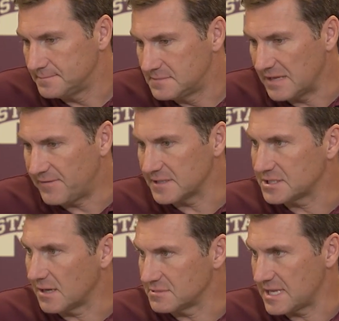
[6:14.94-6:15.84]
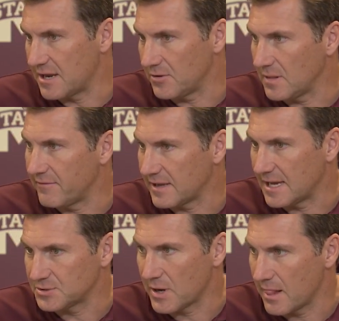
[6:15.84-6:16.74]
defense comes down to 11
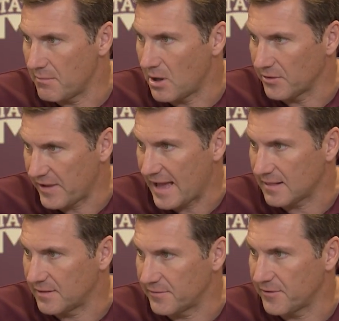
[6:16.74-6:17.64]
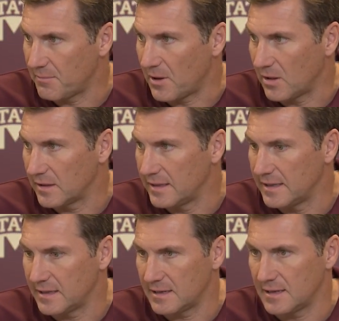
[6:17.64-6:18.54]
guys running the ball, tackling the football.
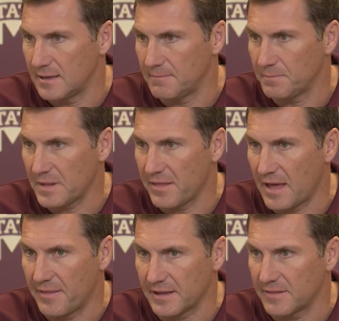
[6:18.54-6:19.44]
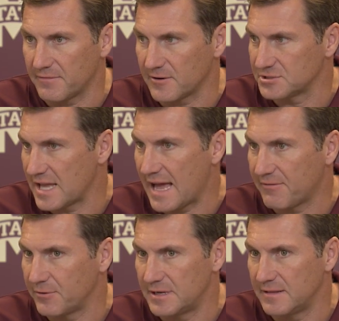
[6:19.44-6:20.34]
And I think in the first
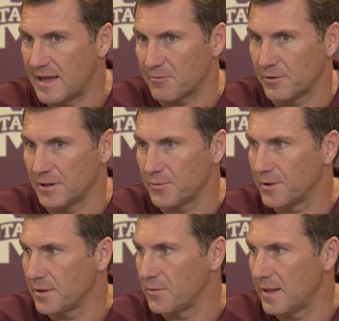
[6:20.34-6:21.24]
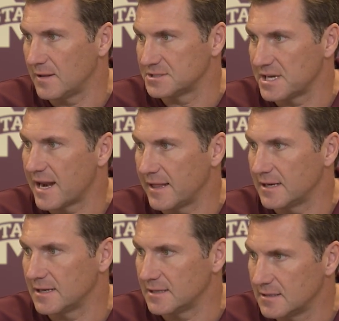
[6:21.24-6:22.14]
half we did that really, really well on
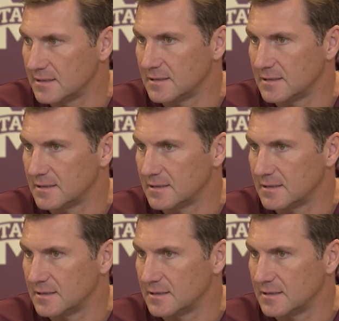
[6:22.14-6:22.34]
Saturday night.